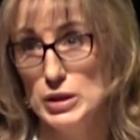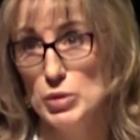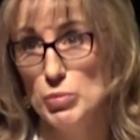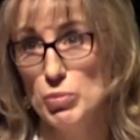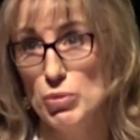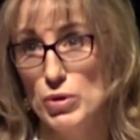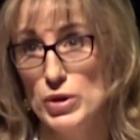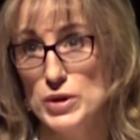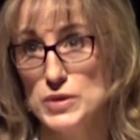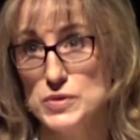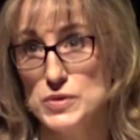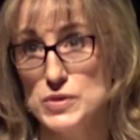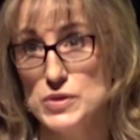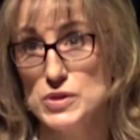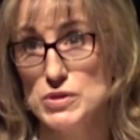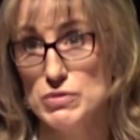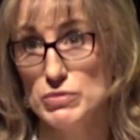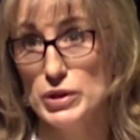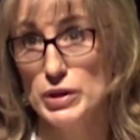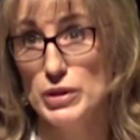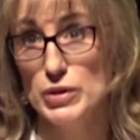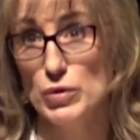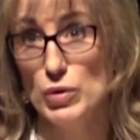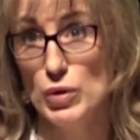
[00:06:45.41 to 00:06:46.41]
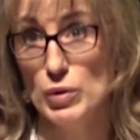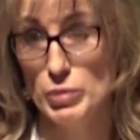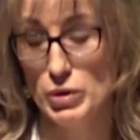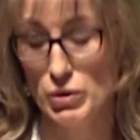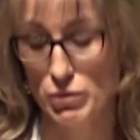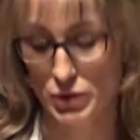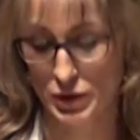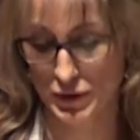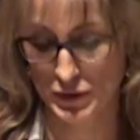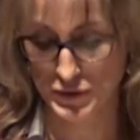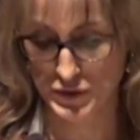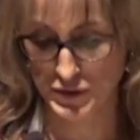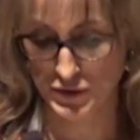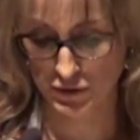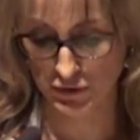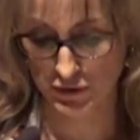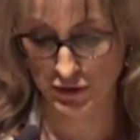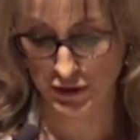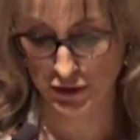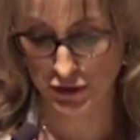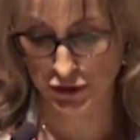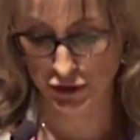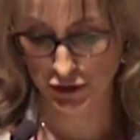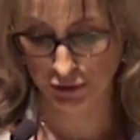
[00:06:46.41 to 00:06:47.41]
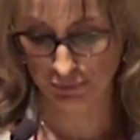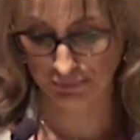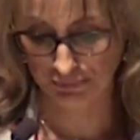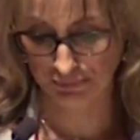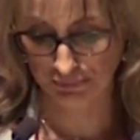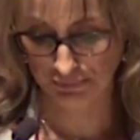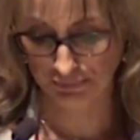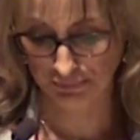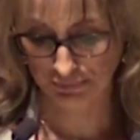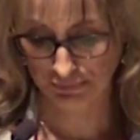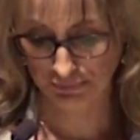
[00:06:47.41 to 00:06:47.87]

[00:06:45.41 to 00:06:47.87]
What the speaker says: in the process of economic reconciliation.